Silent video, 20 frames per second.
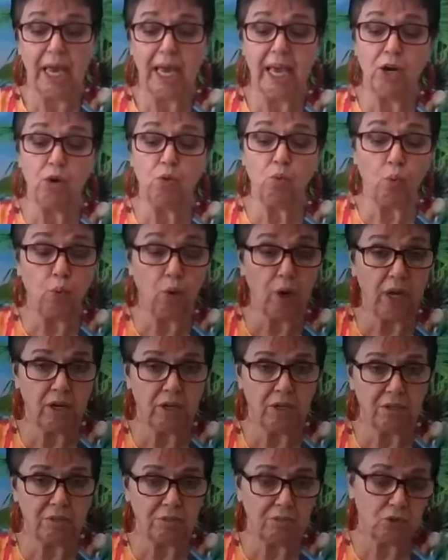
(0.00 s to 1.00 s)
and
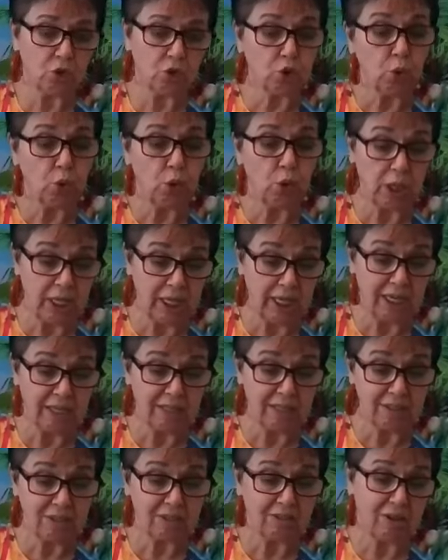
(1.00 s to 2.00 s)
where to
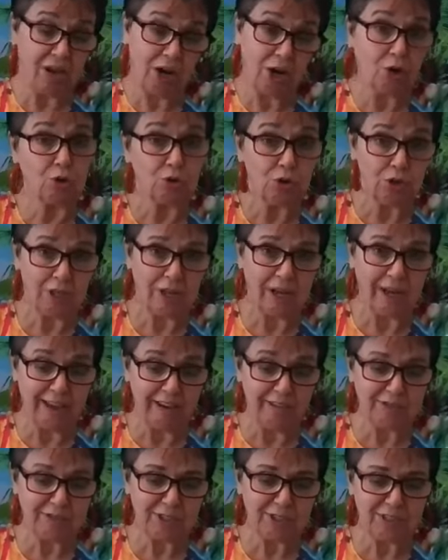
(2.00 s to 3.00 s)
land our
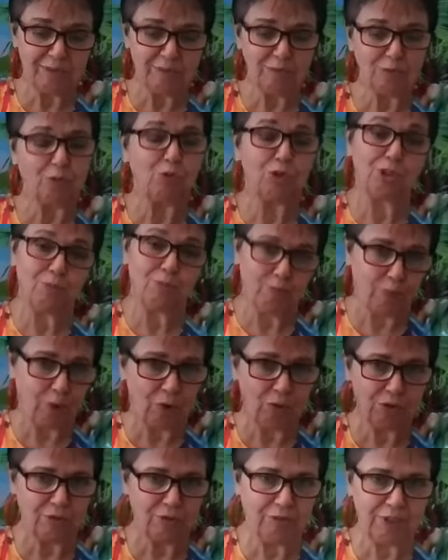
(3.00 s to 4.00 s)
lives with
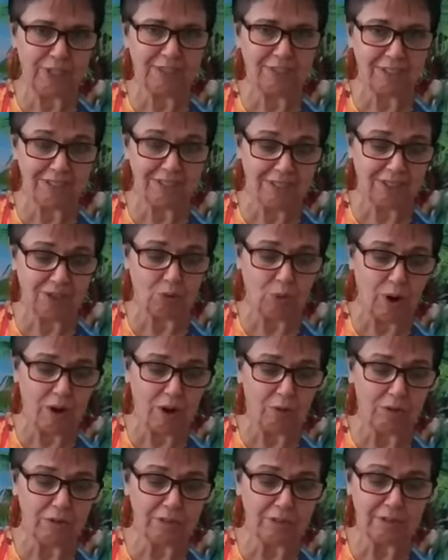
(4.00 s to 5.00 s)
both feet on the
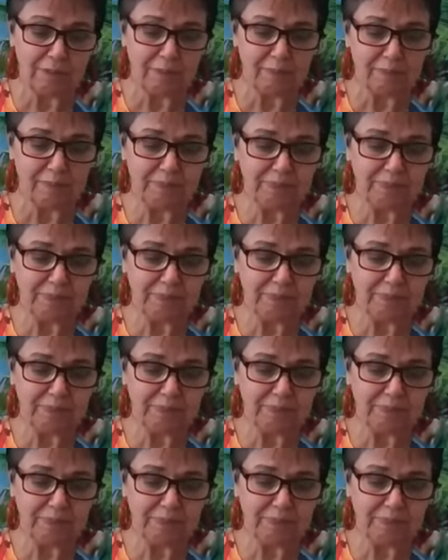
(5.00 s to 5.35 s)
ground.